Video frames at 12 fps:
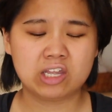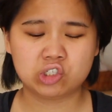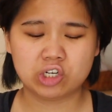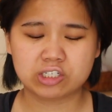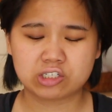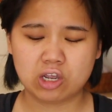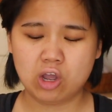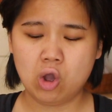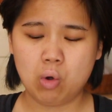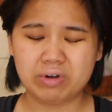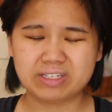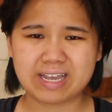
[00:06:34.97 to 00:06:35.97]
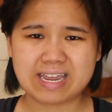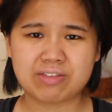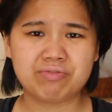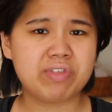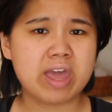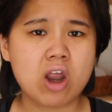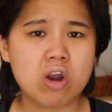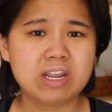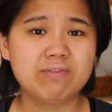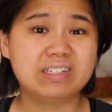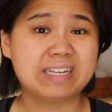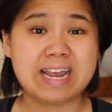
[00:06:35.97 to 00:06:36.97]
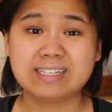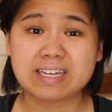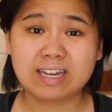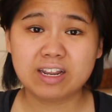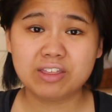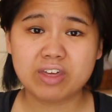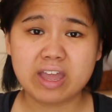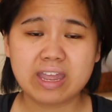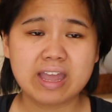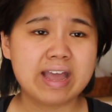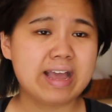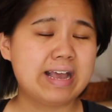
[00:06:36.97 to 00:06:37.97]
It just was like there. It didn't even taste like anything.